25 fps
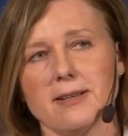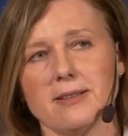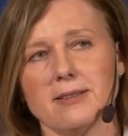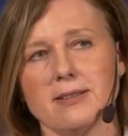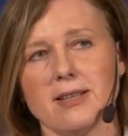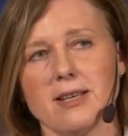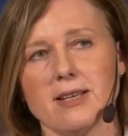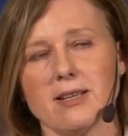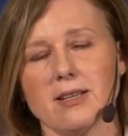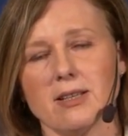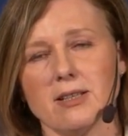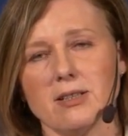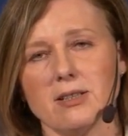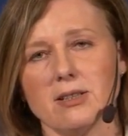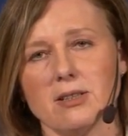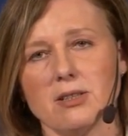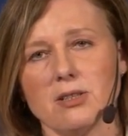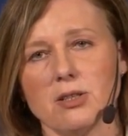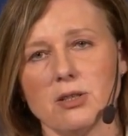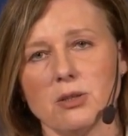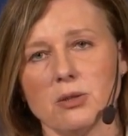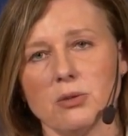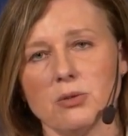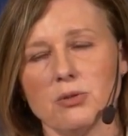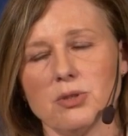they can
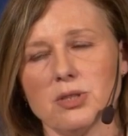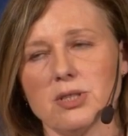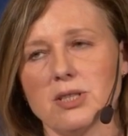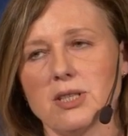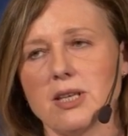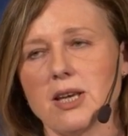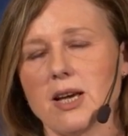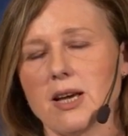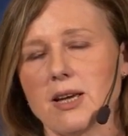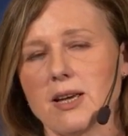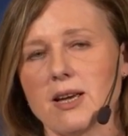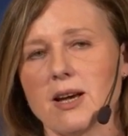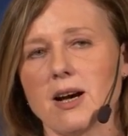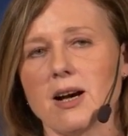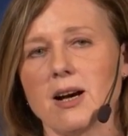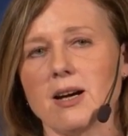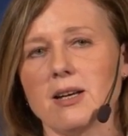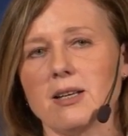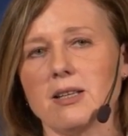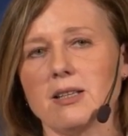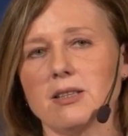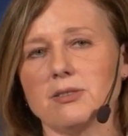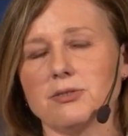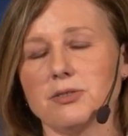use the AI